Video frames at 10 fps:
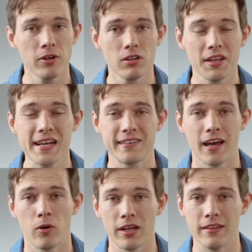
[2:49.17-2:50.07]
put a link
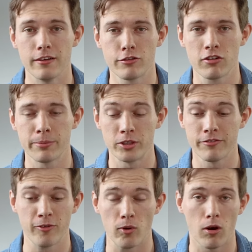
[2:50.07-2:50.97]
down in the
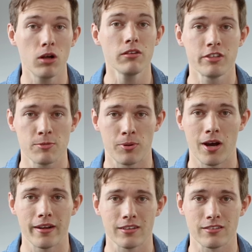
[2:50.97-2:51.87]
description for all of these
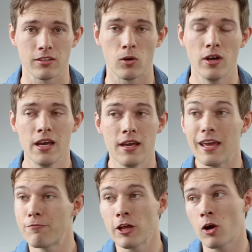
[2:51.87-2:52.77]
products. So
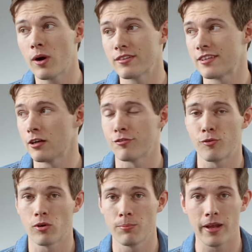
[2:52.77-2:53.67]
if they go on sale
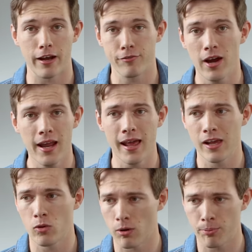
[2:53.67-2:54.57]
for Black
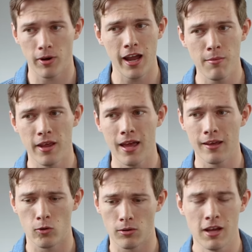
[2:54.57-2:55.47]
Friday or Prime
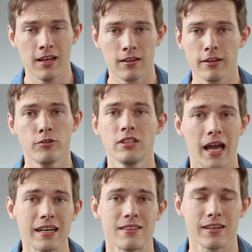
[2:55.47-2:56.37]
Day or literally
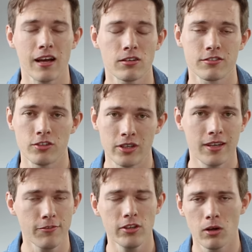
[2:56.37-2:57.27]
anything else, you can
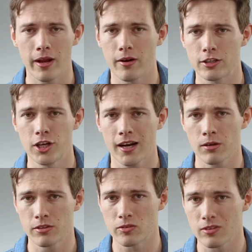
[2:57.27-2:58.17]
definitely go down and check
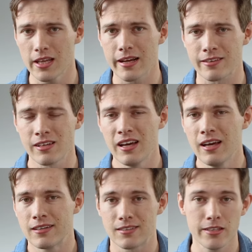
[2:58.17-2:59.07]
out those links
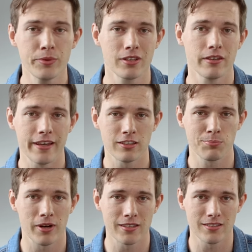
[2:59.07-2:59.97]
to see what the
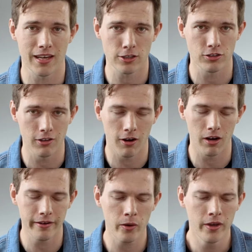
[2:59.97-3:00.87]
latest prices actually
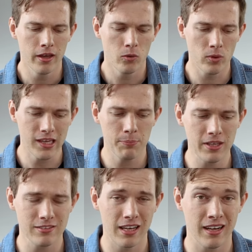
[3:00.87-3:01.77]
are. Now, with that
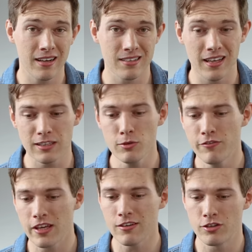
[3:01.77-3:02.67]
being said, guys, let's
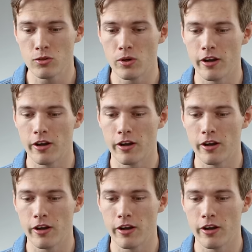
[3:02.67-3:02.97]
move into